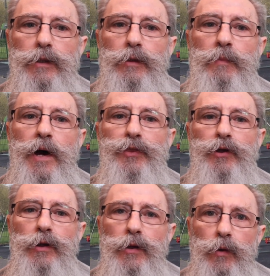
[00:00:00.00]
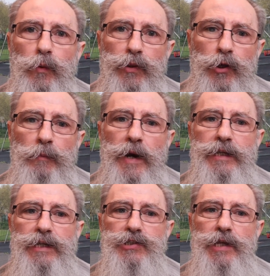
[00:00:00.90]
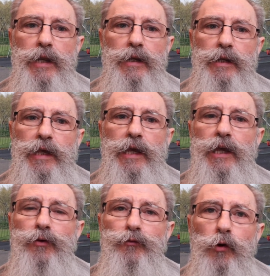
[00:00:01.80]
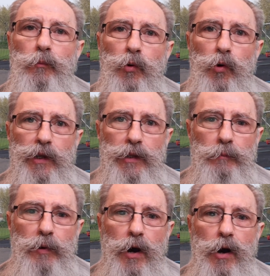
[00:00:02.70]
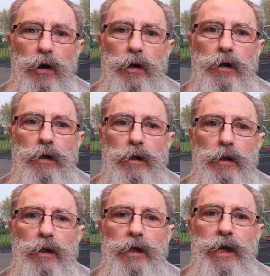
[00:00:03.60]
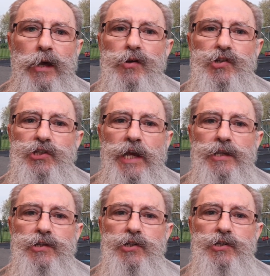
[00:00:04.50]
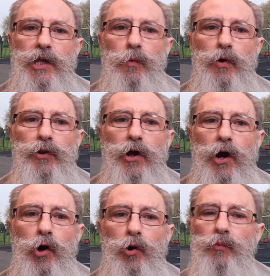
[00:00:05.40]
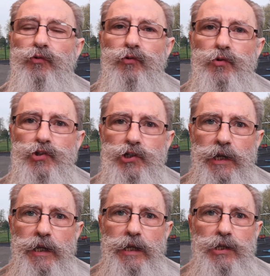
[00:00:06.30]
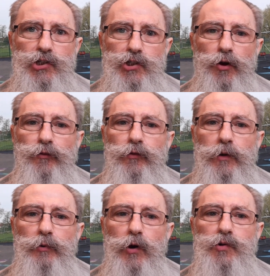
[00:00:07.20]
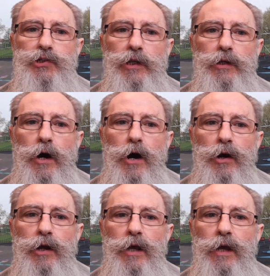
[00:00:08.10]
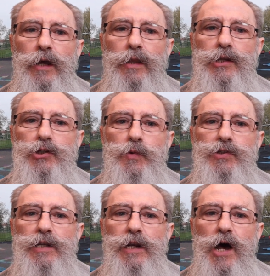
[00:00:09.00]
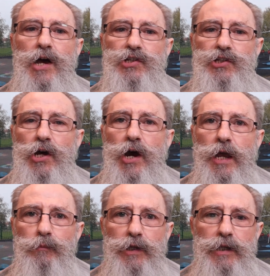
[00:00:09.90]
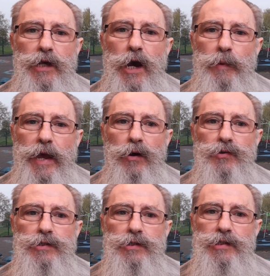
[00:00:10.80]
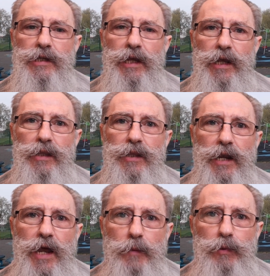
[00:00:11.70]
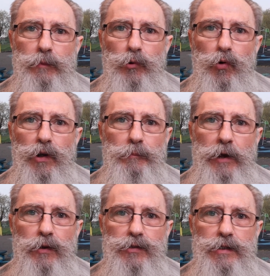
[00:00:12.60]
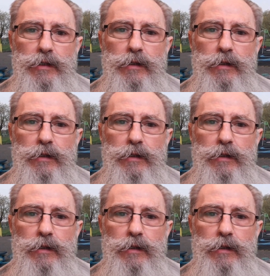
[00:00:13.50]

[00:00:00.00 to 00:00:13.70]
The mother with her muddy son kicking a football in the park cannot sense as they wander home through chilly, soft, approaching dark. This was the last time they'd come out to kick that happy ball about.